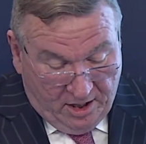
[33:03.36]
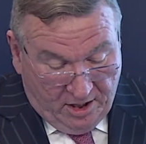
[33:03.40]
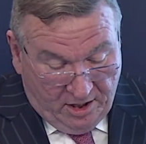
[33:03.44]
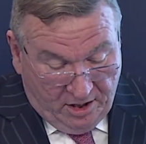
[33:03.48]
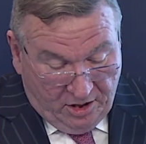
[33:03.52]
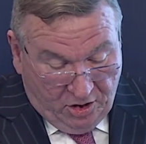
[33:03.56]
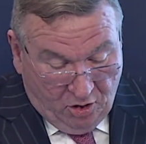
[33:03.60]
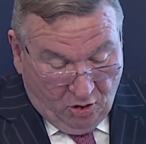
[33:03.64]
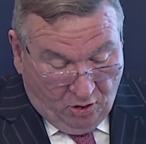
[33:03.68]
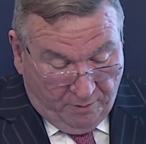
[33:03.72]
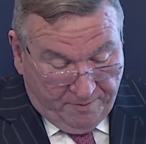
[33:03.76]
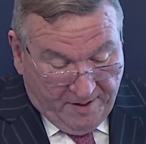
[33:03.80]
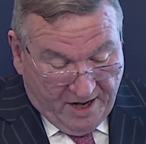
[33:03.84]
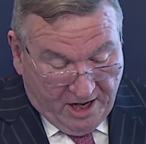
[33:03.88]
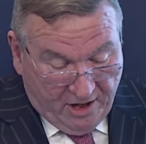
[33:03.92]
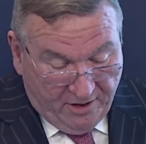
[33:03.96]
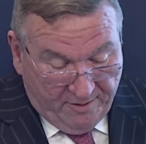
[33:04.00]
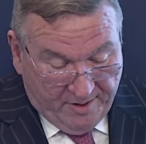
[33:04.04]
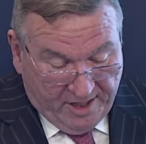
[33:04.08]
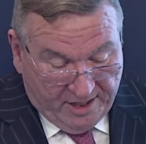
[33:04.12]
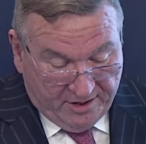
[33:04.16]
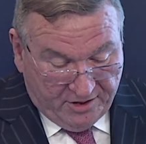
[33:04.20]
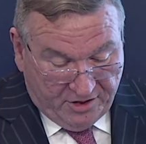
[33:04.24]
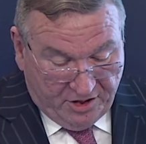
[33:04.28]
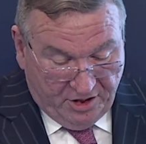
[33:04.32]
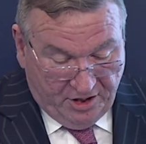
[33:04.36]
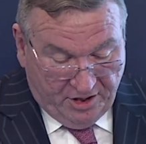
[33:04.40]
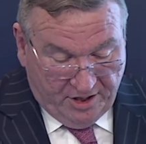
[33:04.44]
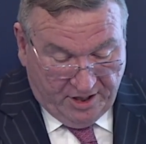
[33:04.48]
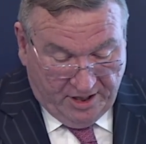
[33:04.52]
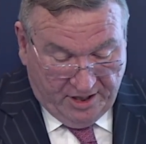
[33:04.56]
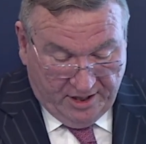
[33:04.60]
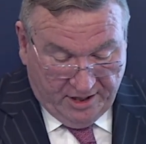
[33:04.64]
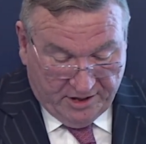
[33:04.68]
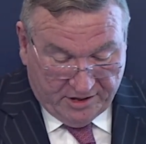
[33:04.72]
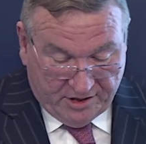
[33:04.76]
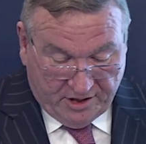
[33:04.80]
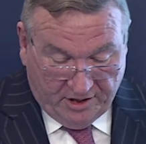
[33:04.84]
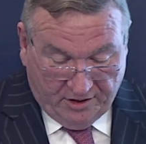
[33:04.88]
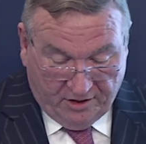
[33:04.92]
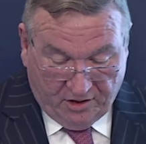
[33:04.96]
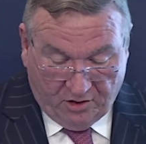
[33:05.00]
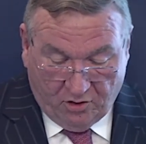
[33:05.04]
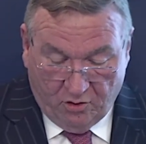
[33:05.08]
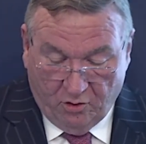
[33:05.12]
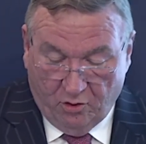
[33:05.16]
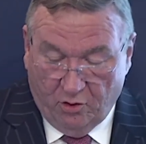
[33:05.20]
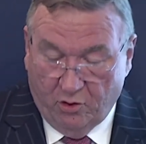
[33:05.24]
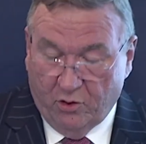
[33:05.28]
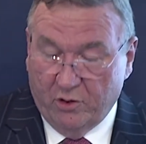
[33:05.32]
Your paramount duty is to the
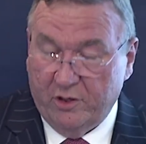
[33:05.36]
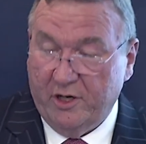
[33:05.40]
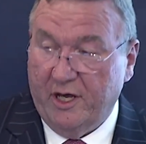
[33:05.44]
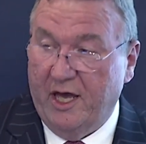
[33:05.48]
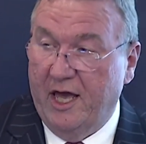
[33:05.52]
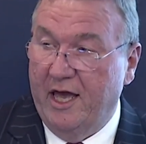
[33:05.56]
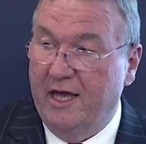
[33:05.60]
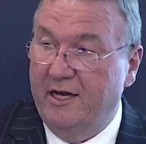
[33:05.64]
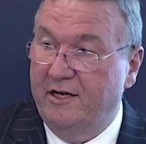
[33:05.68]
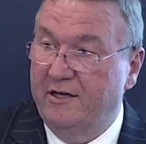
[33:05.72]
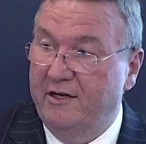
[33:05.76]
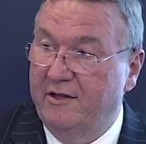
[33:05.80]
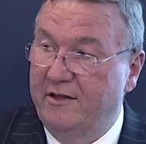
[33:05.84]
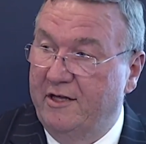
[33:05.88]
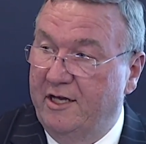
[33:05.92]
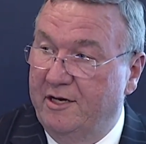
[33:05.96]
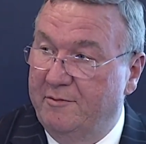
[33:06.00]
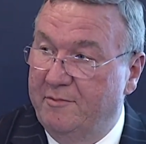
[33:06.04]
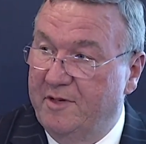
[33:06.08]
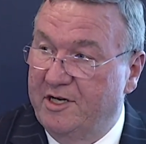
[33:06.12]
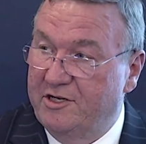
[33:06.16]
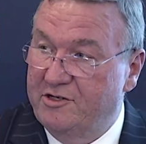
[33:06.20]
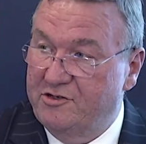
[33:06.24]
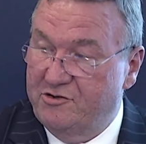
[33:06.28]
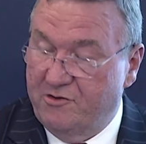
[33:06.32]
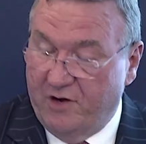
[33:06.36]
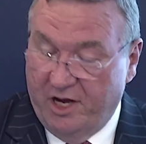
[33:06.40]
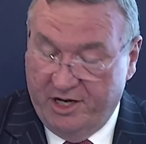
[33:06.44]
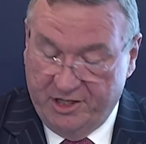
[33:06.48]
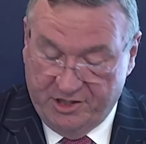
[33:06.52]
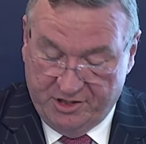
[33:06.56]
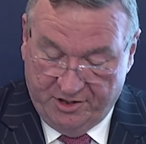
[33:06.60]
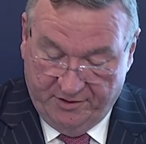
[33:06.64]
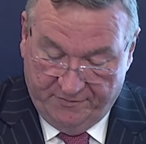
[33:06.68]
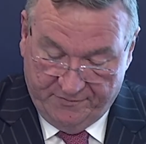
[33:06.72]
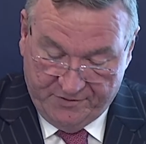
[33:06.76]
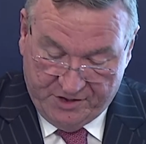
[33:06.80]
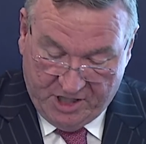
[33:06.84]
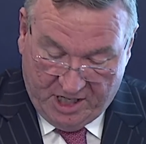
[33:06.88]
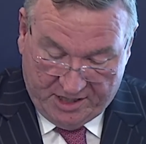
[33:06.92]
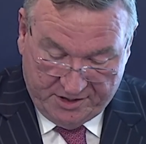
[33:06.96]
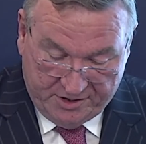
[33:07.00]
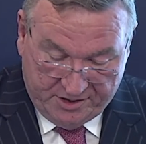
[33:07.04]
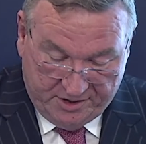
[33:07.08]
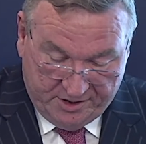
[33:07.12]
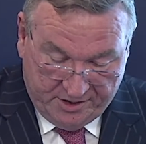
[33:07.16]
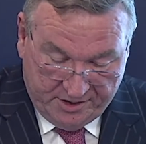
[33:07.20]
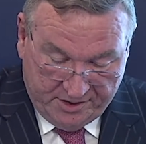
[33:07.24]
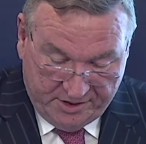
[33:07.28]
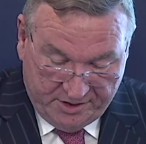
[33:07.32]
court and to the administration of
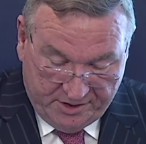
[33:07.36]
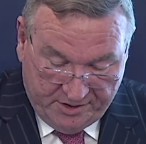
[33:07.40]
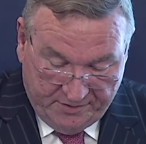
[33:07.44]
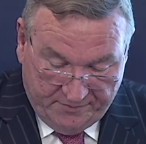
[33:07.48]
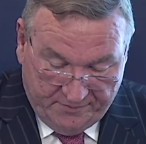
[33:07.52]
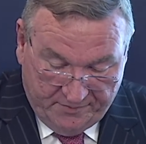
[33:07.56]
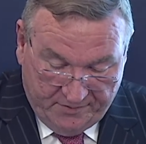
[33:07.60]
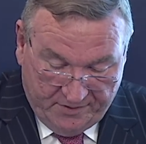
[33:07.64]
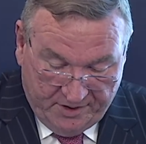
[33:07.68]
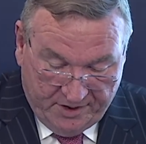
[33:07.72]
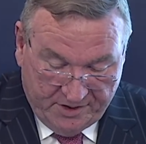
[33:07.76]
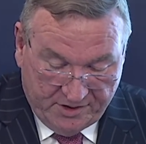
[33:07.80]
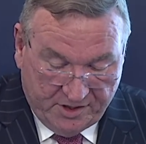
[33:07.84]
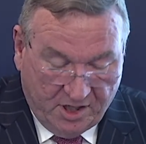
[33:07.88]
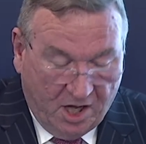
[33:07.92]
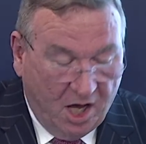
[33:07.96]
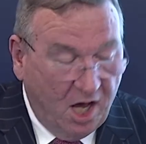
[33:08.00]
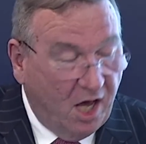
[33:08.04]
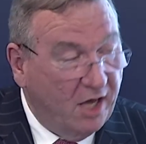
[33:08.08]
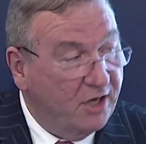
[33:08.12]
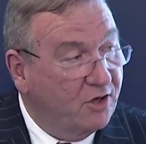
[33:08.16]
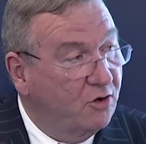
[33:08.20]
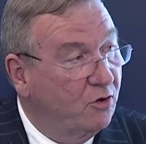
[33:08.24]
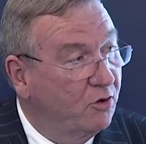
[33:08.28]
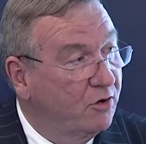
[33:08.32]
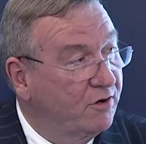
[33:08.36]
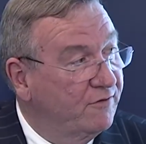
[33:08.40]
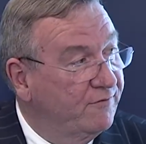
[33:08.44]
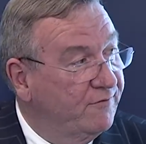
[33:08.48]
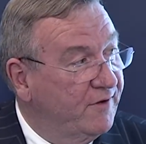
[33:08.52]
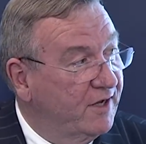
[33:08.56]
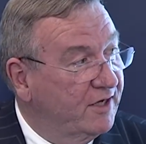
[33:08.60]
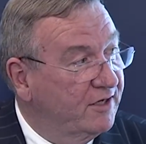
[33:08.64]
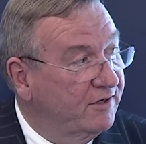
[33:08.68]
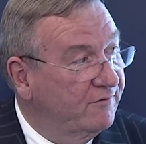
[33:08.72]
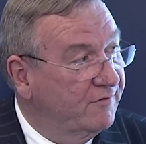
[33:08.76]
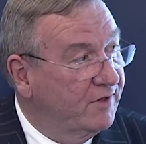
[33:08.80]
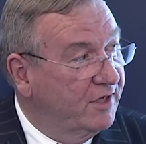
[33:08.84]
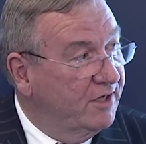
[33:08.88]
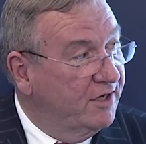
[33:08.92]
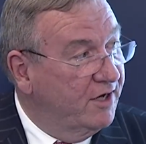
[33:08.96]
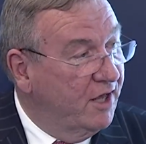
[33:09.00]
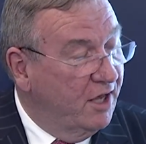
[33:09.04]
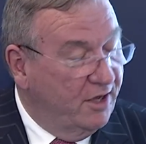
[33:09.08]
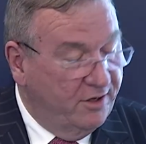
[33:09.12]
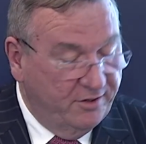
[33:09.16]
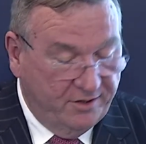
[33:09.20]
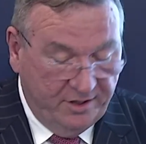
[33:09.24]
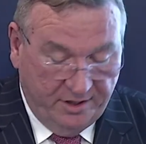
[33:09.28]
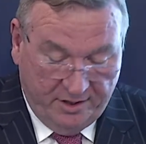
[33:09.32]
justice. As the High Court effectively
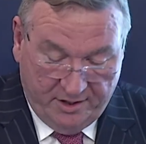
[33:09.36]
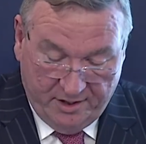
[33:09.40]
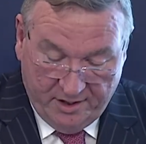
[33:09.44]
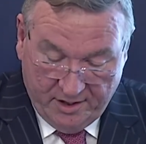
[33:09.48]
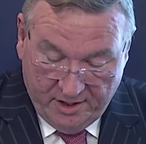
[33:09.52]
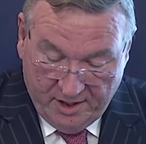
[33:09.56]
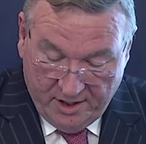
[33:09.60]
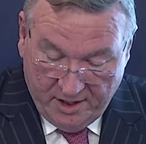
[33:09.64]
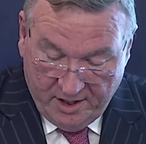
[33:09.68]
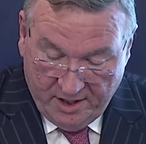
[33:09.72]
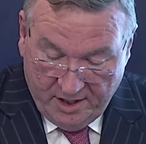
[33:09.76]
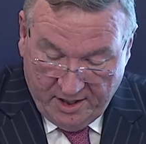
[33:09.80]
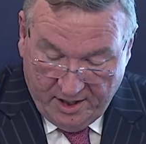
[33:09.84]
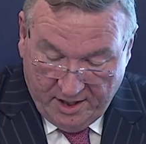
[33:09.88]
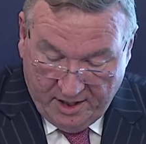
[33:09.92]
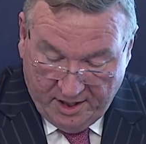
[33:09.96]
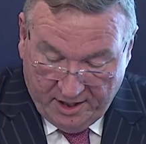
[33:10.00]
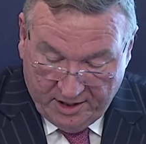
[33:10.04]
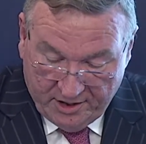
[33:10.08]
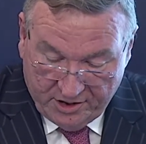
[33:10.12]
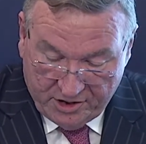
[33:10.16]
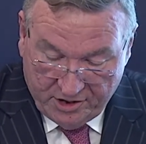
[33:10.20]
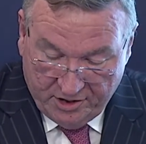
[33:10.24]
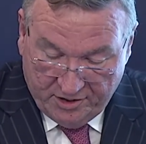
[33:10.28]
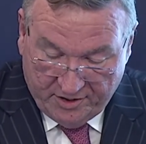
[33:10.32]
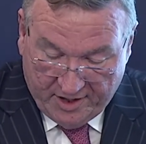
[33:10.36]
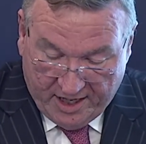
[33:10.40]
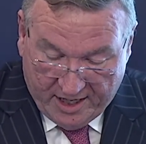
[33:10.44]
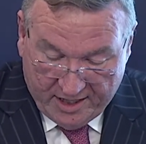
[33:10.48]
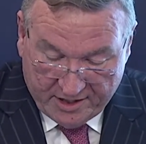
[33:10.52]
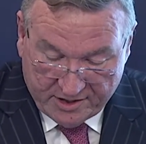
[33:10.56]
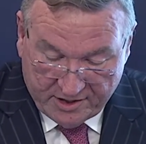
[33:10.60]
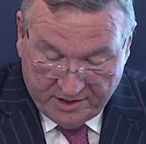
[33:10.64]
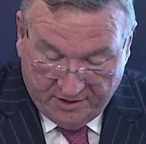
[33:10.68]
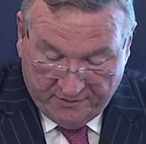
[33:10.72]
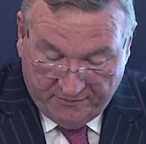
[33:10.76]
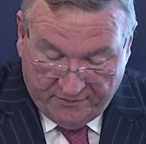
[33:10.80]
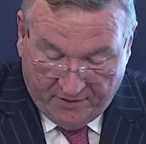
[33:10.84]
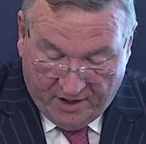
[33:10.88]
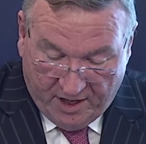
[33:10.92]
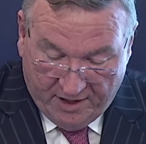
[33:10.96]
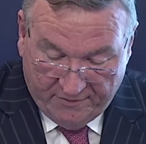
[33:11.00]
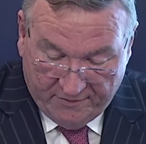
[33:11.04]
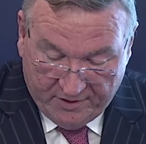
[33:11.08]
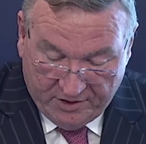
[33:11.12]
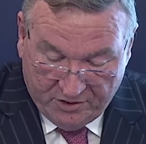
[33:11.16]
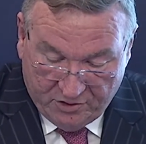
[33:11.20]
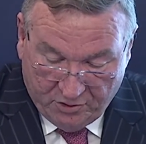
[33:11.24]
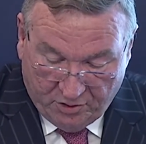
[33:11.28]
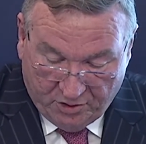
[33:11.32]
noted in 2005
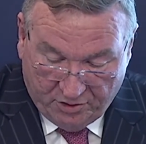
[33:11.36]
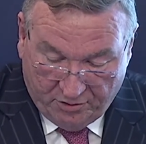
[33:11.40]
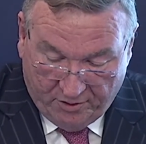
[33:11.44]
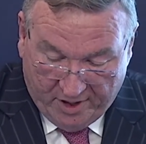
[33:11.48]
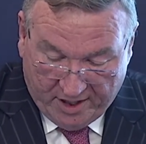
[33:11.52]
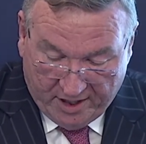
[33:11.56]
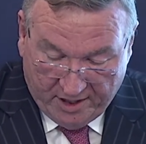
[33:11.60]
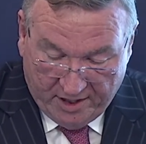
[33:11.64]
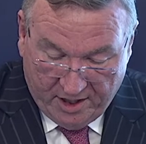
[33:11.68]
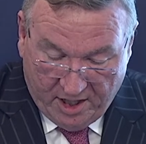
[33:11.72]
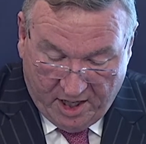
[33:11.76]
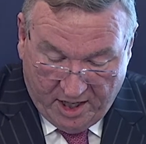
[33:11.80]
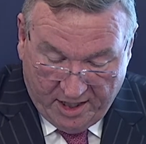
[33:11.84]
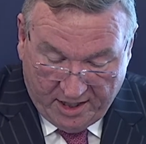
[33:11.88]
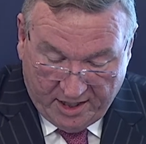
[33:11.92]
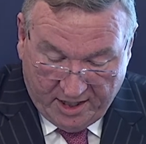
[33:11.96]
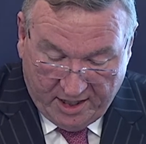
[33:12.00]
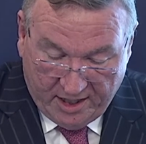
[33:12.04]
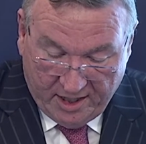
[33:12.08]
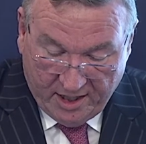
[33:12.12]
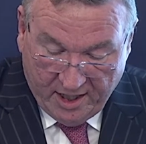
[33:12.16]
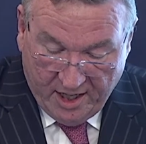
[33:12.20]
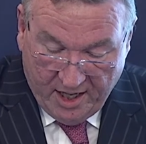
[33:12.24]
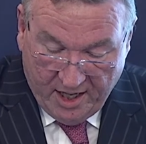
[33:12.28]
in Daughter Economiki,